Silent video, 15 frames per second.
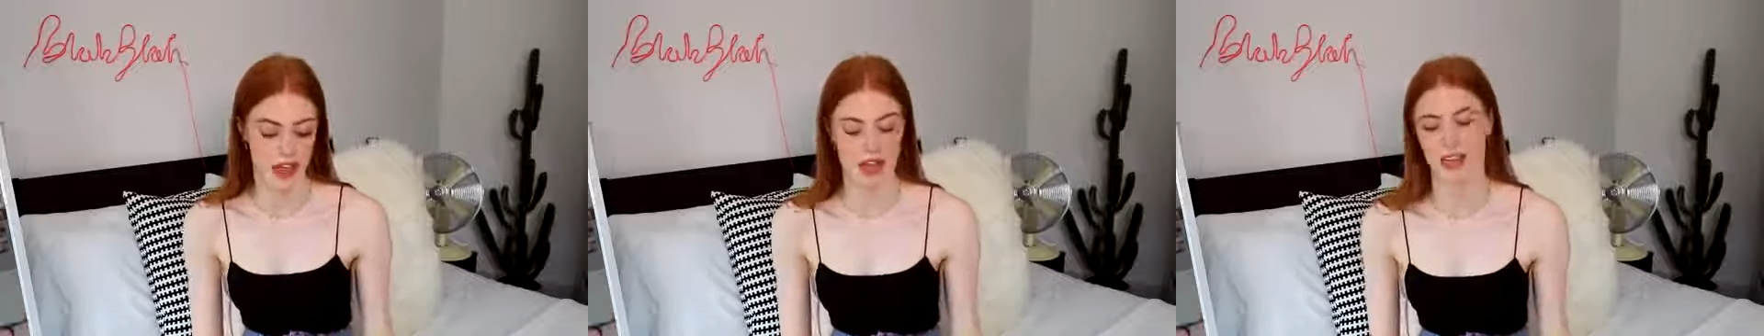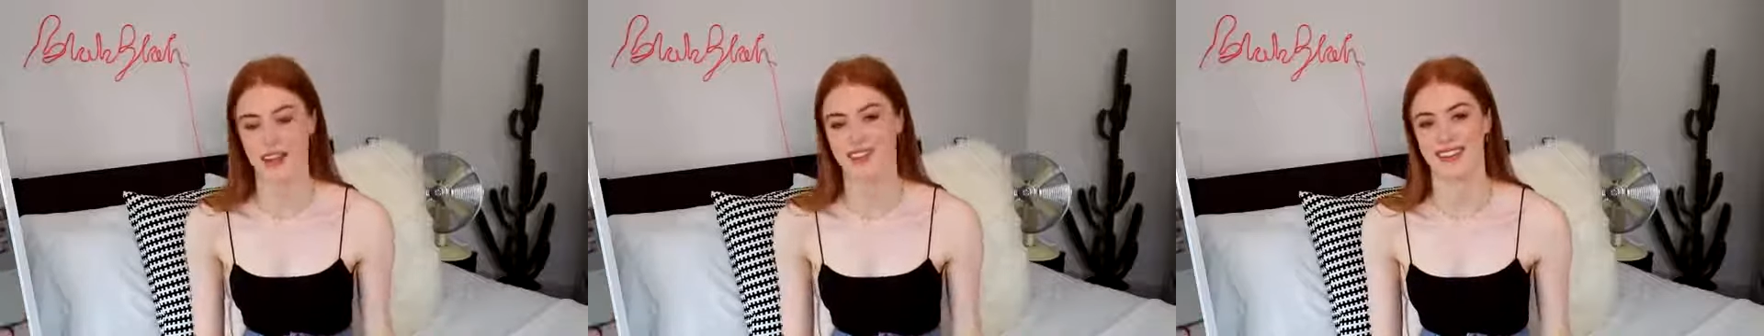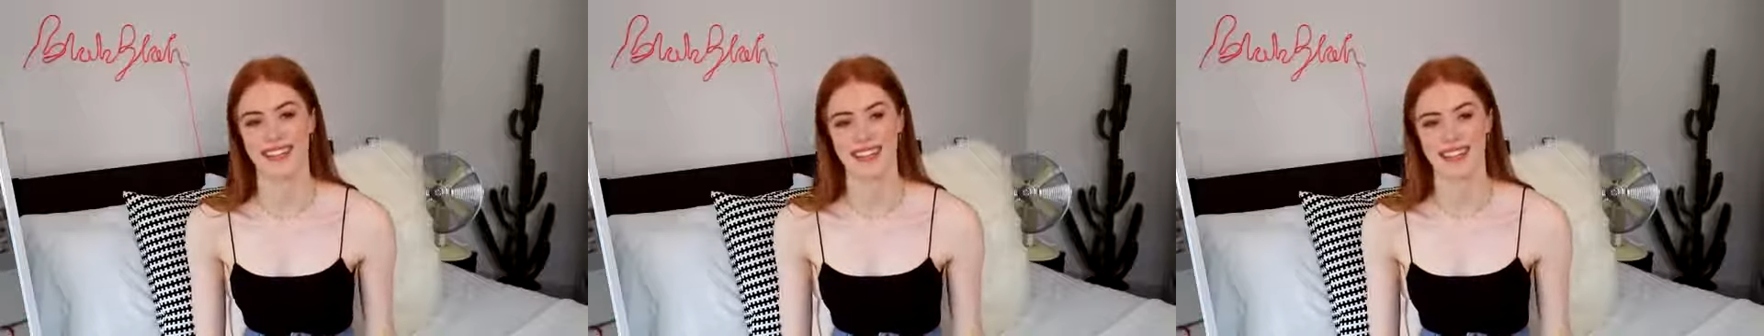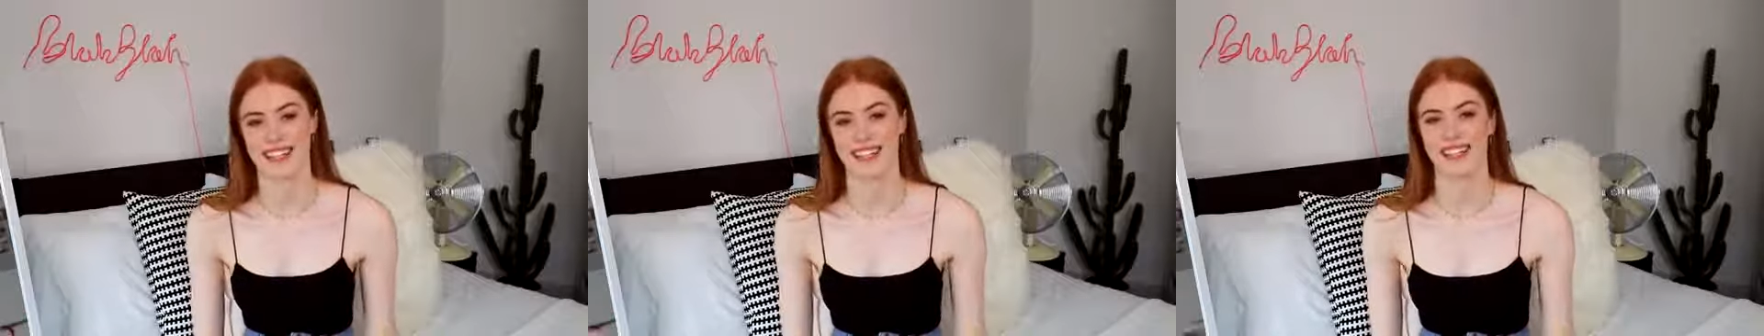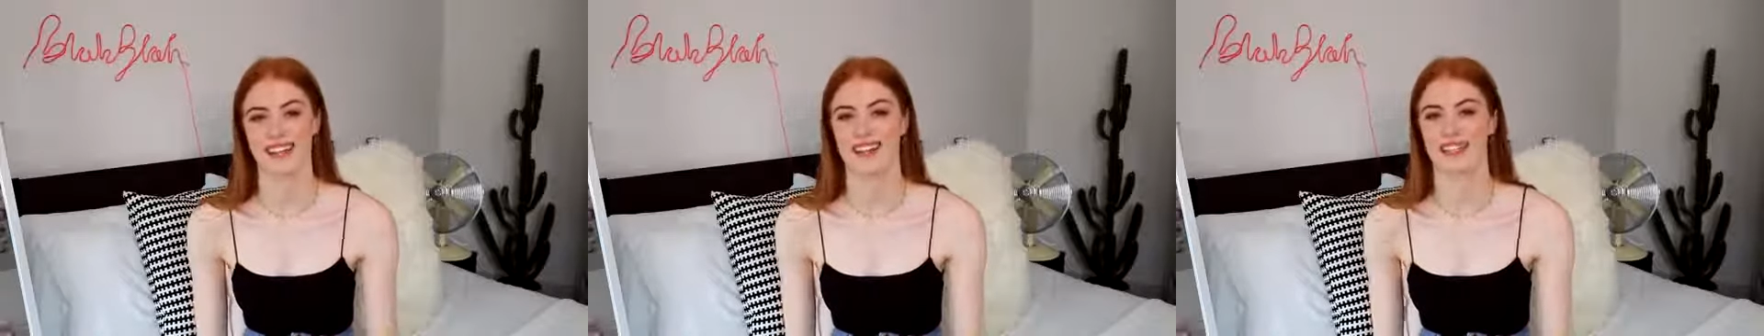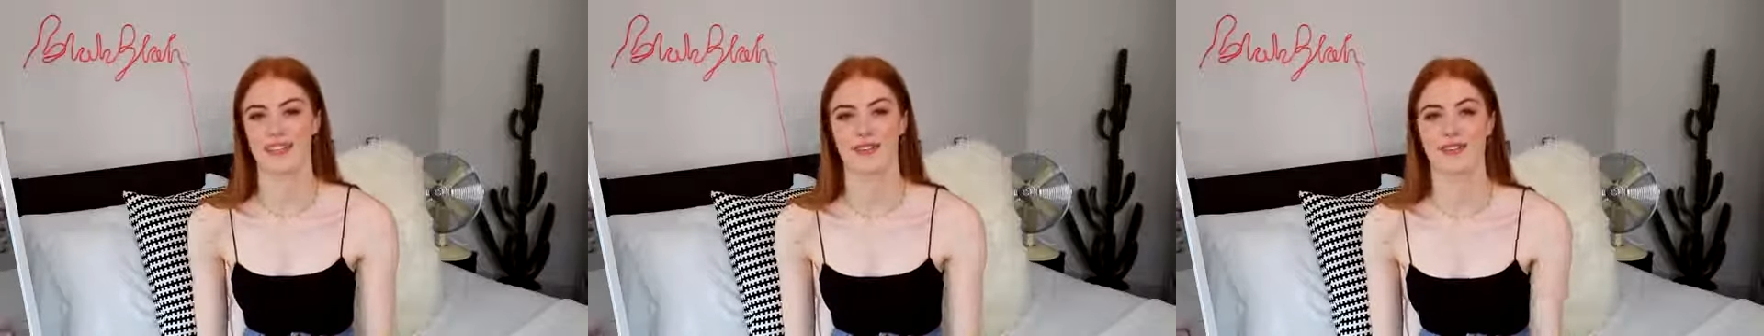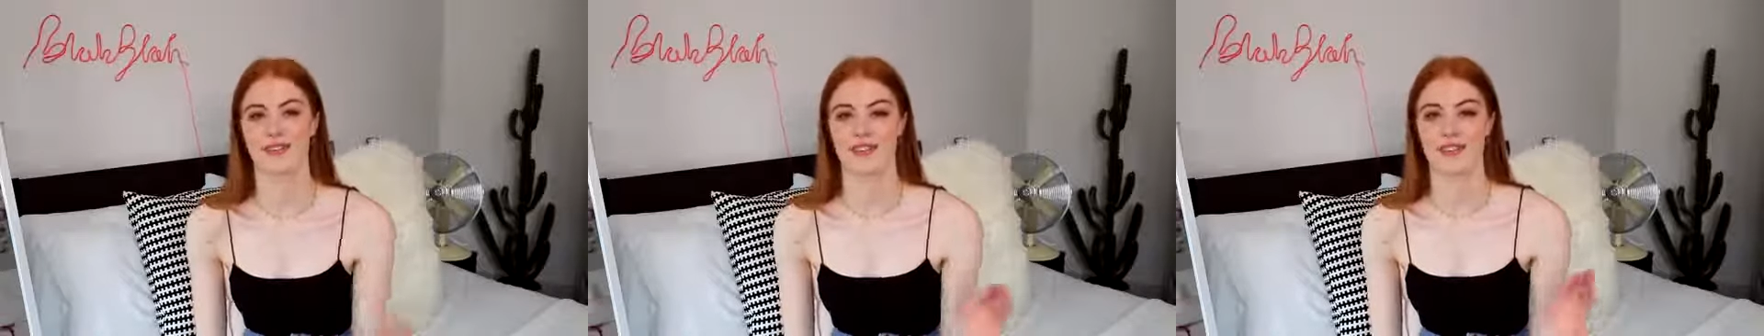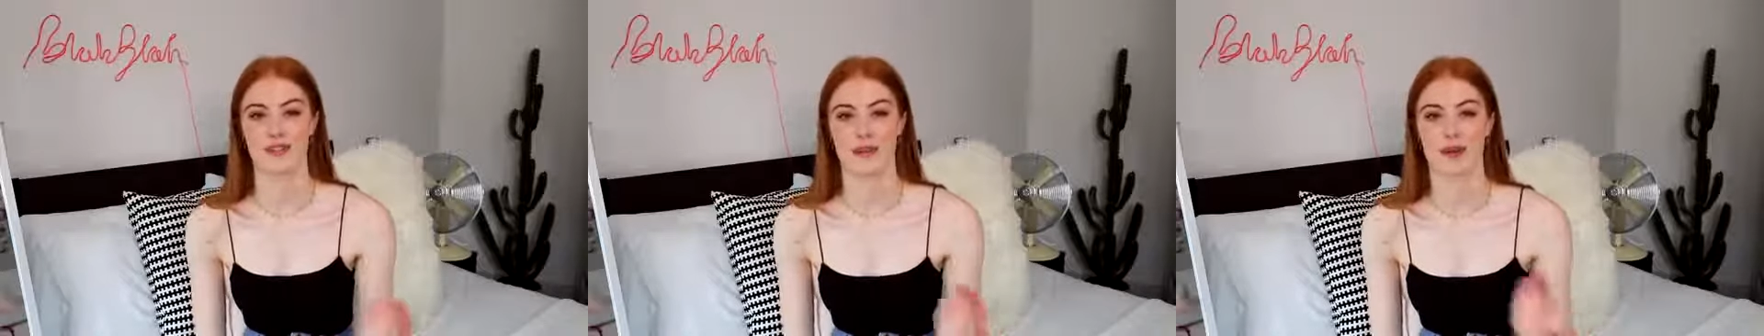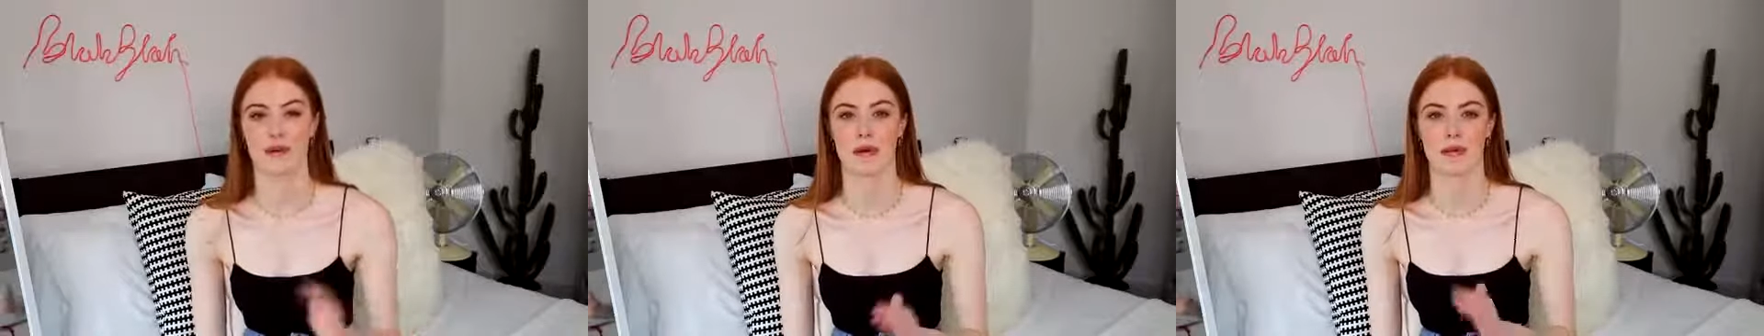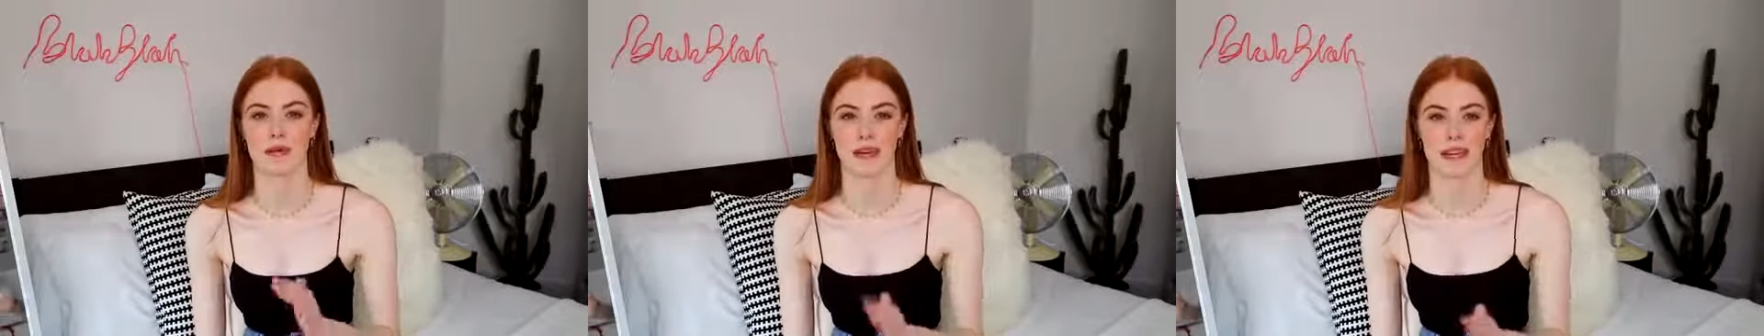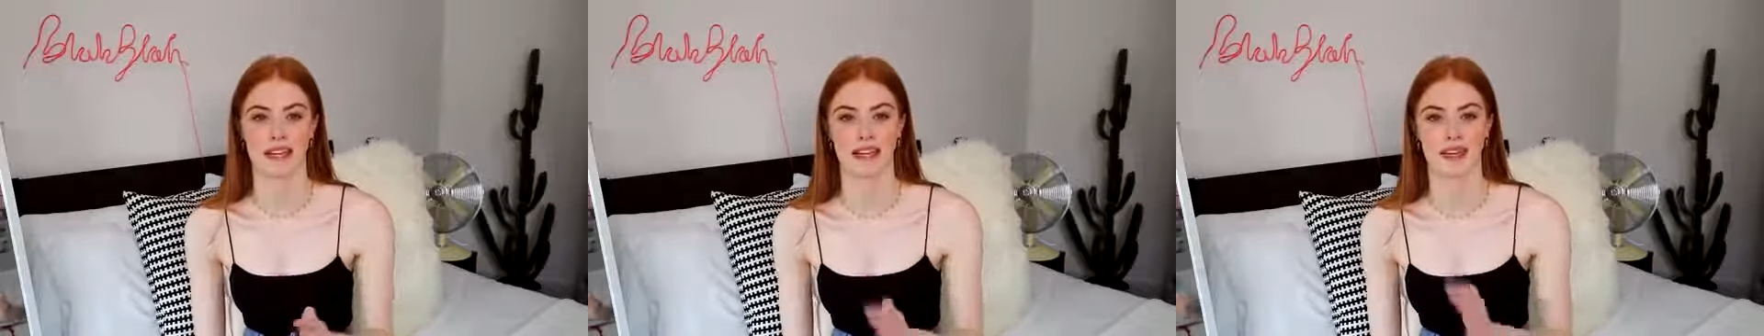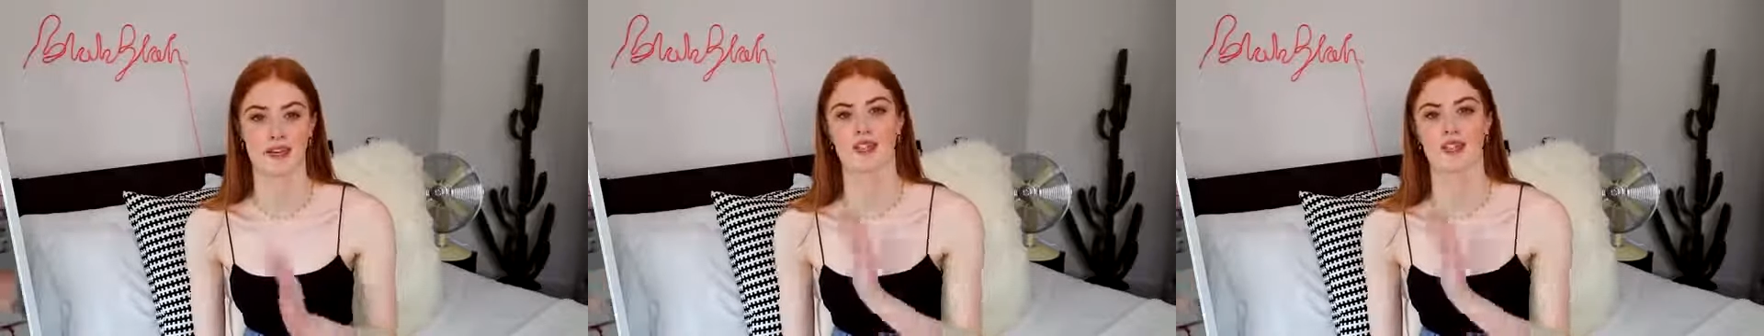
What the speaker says: and I think it tastes nicer if you just chop up the bacon